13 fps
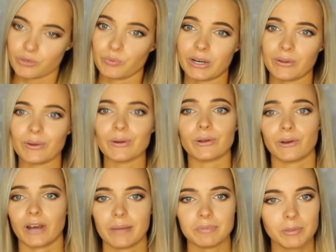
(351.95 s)
when you go to
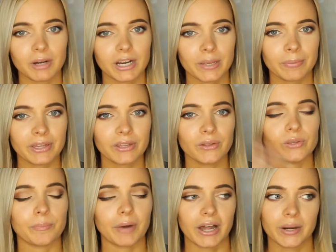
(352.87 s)
grab your body pillow, the
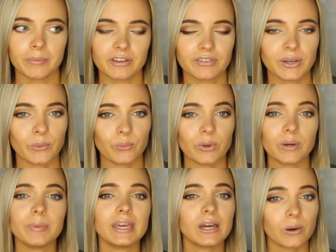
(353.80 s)
bottom of it will
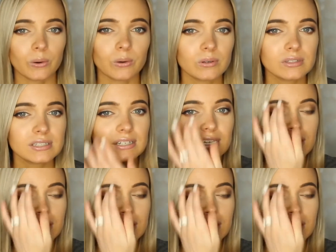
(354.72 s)
be cold.